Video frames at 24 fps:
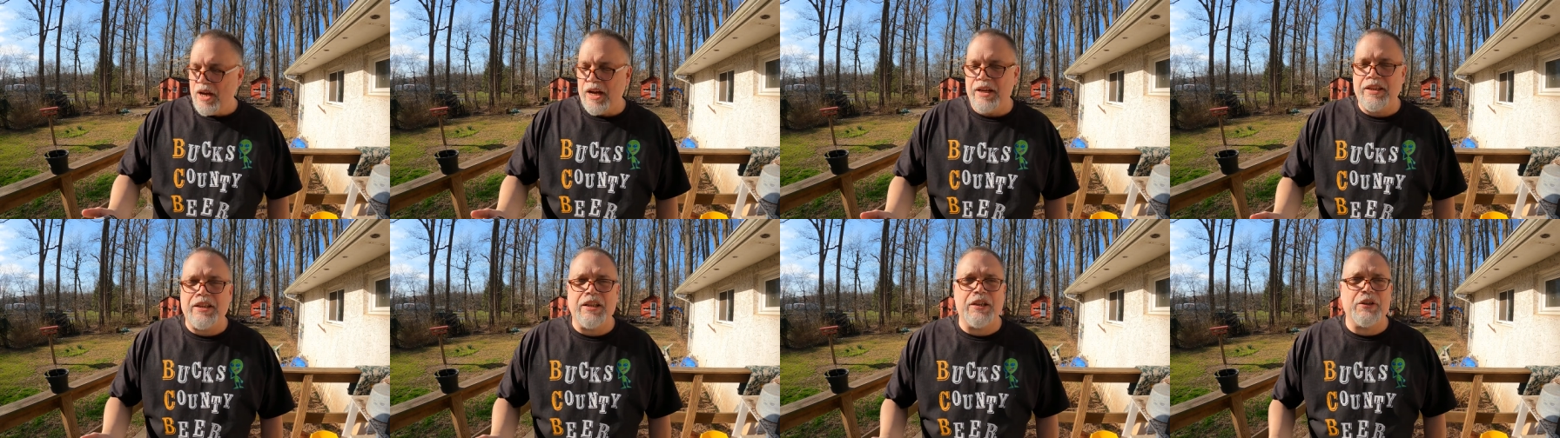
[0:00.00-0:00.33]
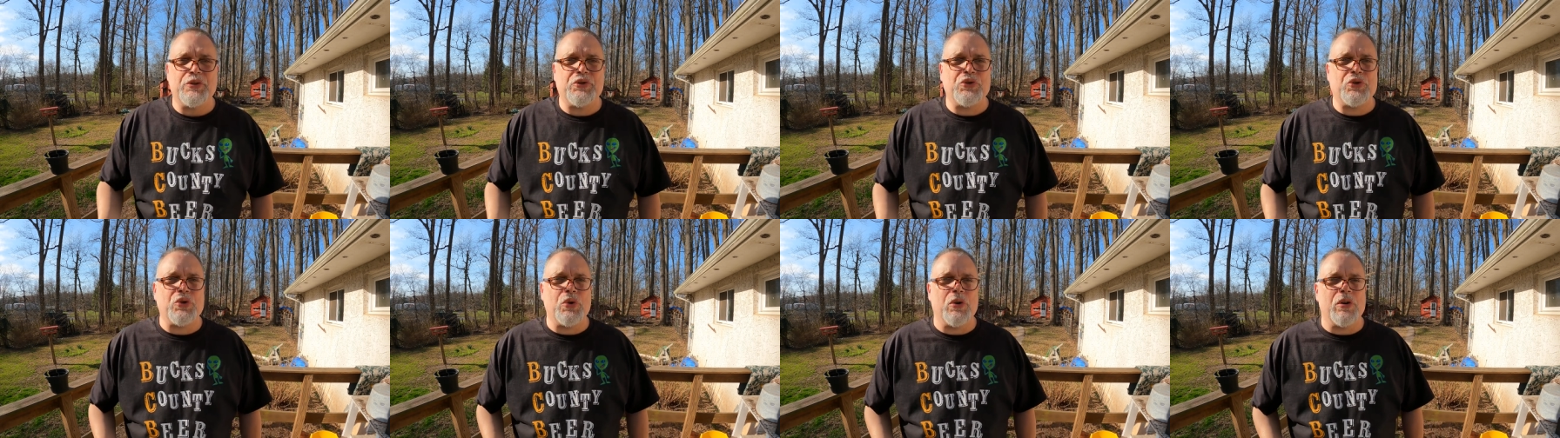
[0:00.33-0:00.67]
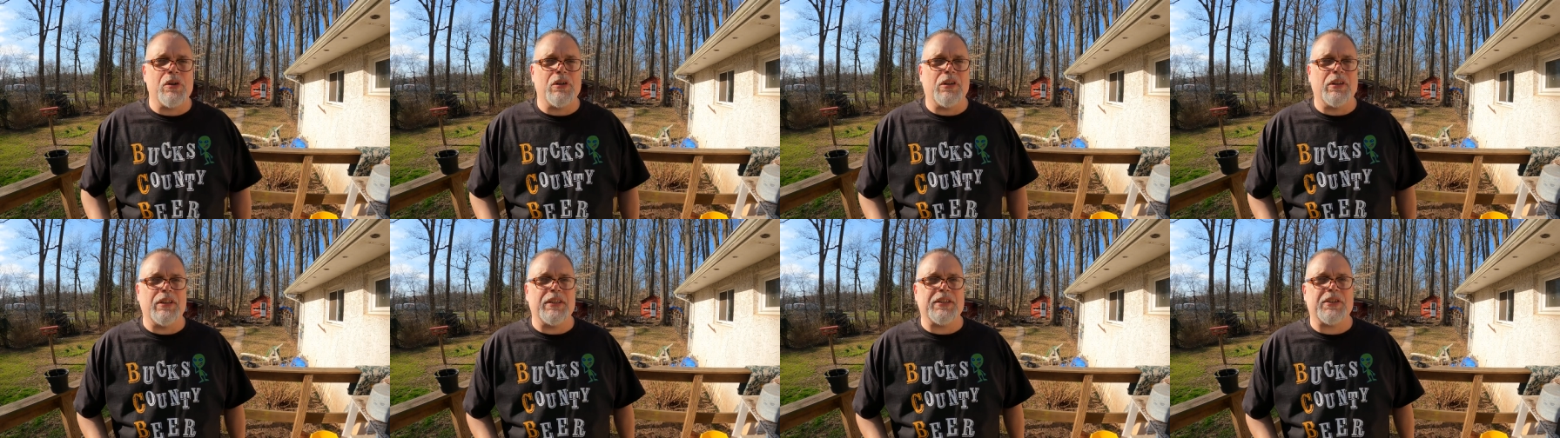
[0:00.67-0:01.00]
I did a
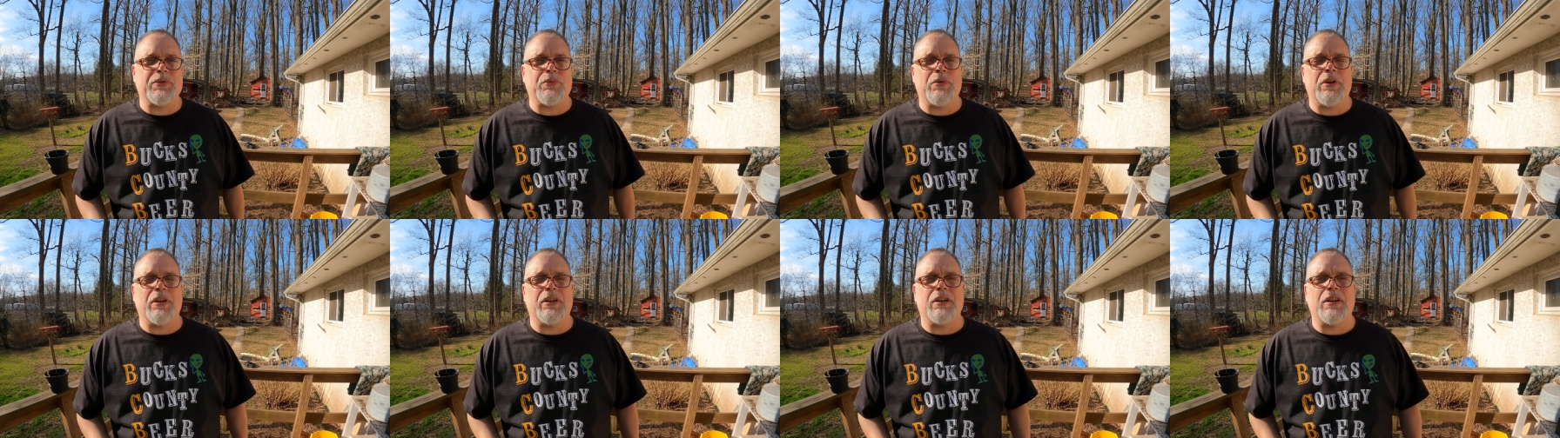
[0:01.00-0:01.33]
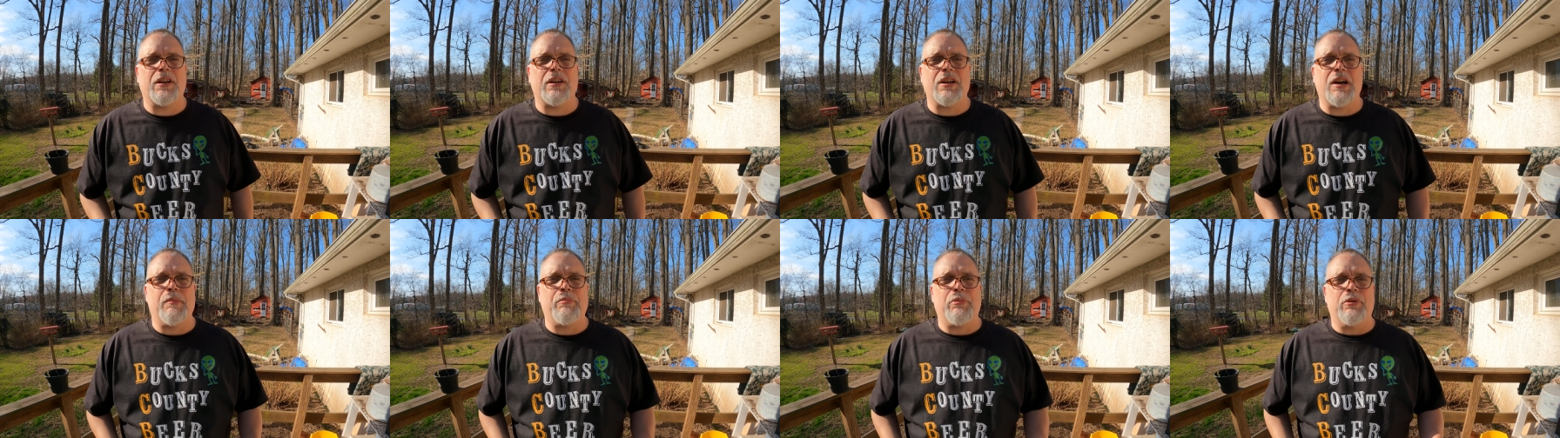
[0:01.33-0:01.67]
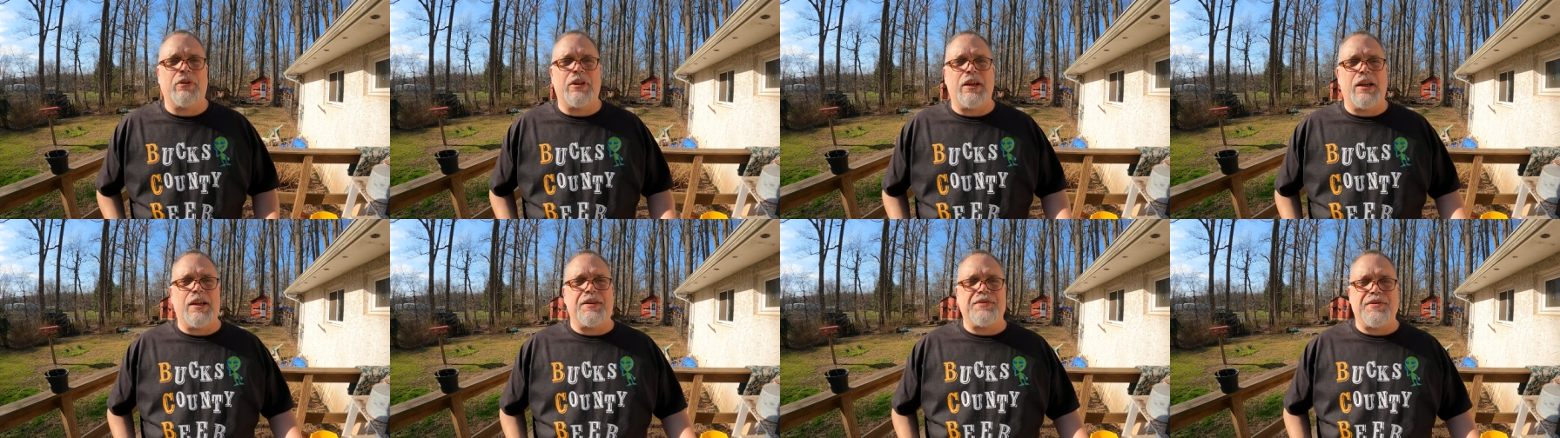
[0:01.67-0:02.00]
short on this one a
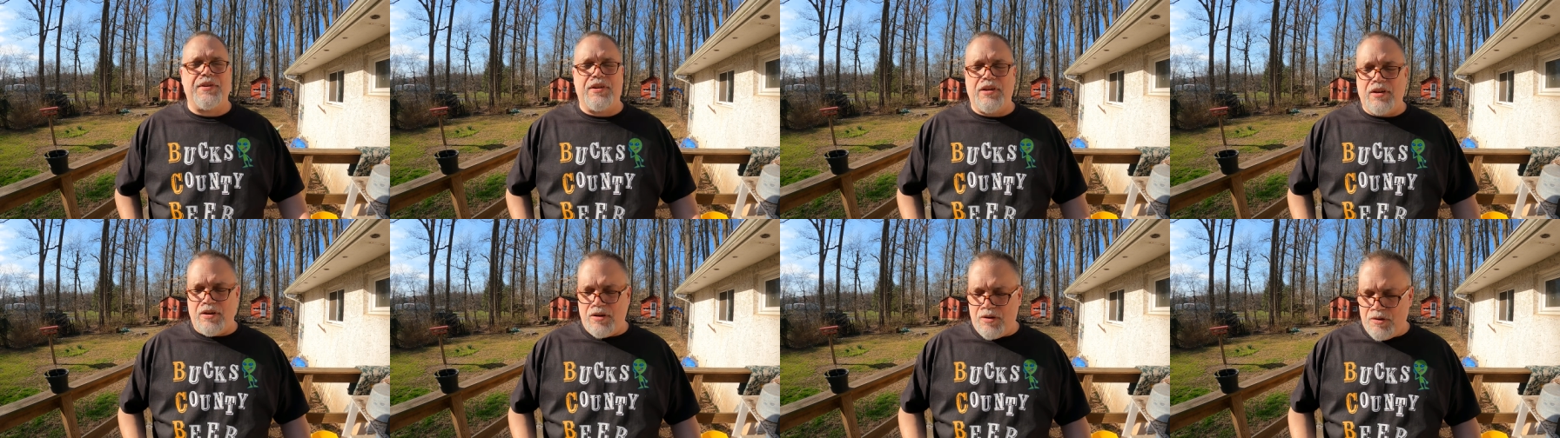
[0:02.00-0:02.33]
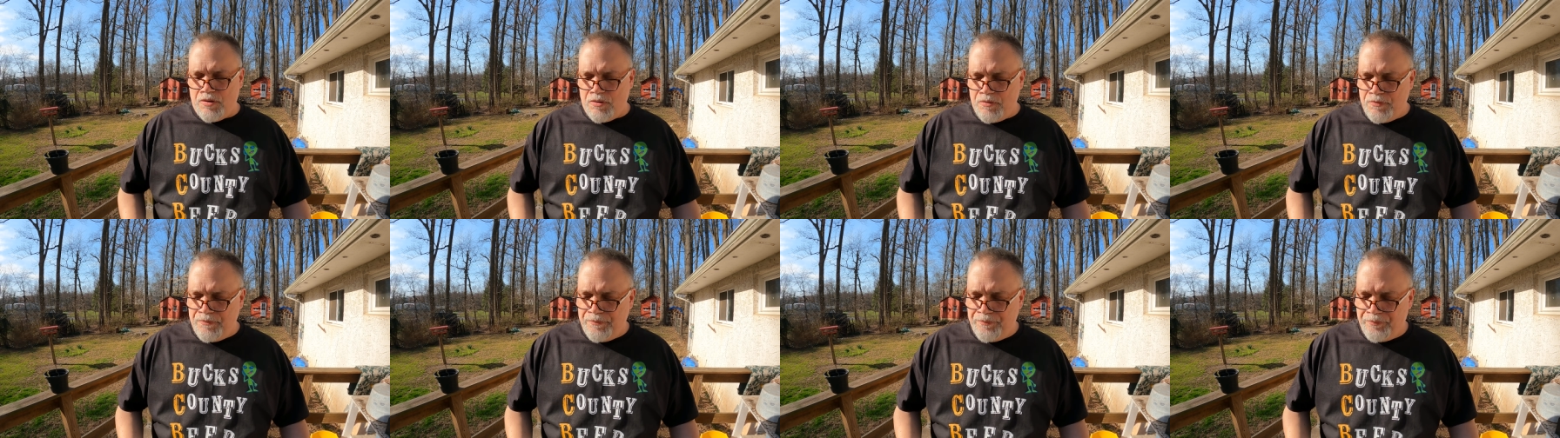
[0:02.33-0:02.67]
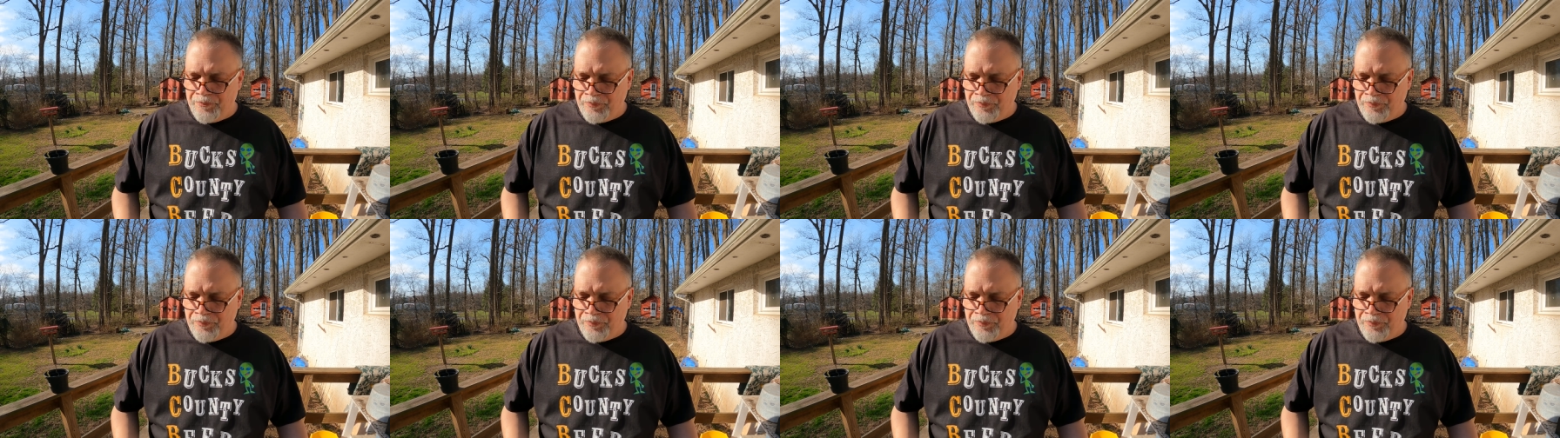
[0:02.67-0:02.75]
couple days ago